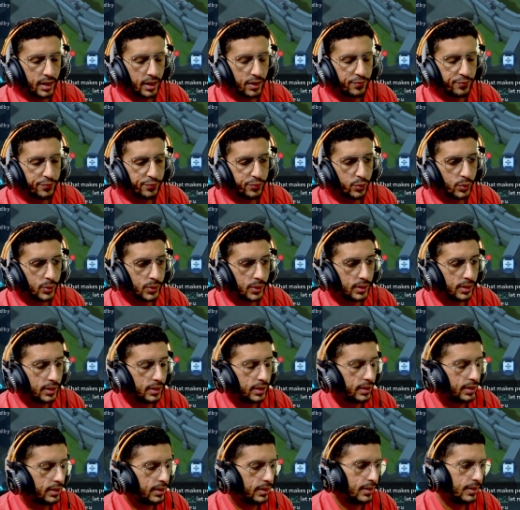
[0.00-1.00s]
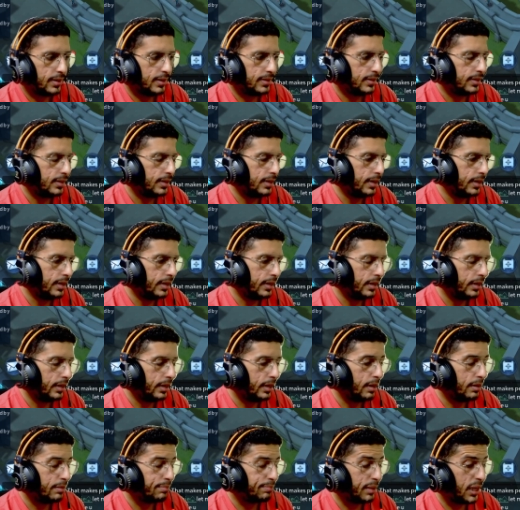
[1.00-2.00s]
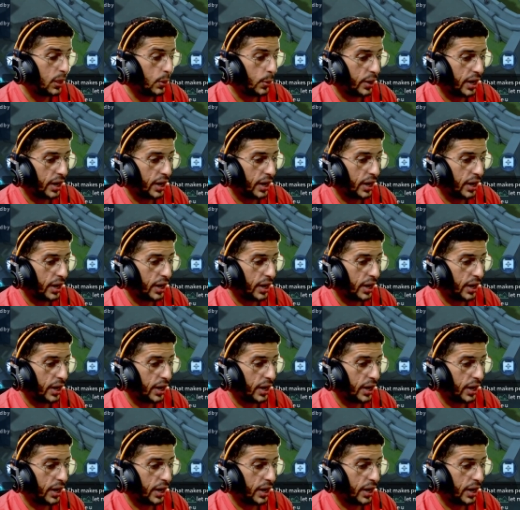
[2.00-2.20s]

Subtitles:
full power.